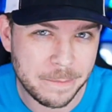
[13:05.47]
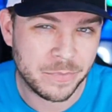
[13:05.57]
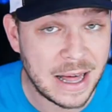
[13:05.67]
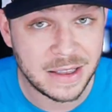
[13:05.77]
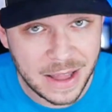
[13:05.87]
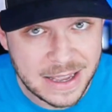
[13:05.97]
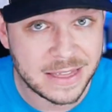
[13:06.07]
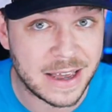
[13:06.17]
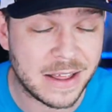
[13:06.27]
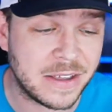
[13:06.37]
I like
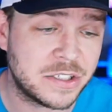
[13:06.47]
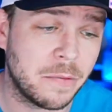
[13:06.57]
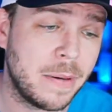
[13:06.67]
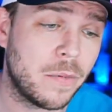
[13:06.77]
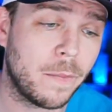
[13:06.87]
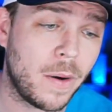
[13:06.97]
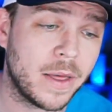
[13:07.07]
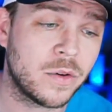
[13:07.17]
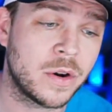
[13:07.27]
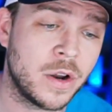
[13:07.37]
that. I think some people are
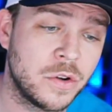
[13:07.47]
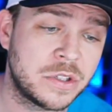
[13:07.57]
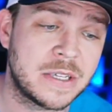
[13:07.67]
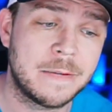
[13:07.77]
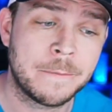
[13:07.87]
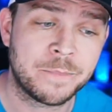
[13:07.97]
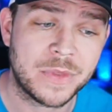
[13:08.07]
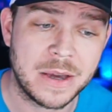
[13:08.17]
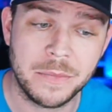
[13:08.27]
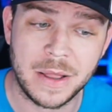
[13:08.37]
probably going to notice it
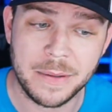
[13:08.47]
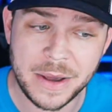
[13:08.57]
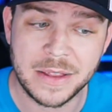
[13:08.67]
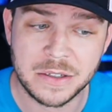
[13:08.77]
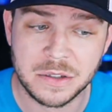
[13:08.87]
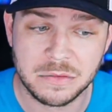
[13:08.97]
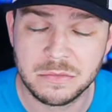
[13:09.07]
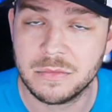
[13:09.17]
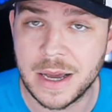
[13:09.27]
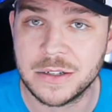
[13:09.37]
and be like, man, that's
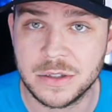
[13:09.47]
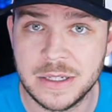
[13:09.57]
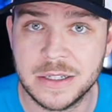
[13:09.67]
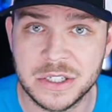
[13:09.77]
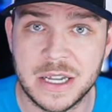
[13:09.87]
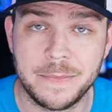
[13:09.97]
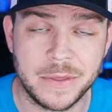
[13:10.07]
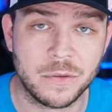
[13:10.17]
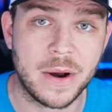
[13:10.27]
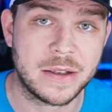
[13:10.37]
actually a step
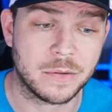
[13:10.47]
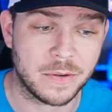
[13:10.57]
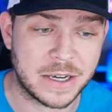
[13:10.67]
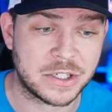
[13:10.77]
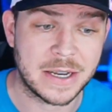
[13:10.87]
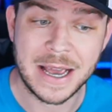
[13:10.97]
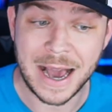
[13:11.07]
in the right direction.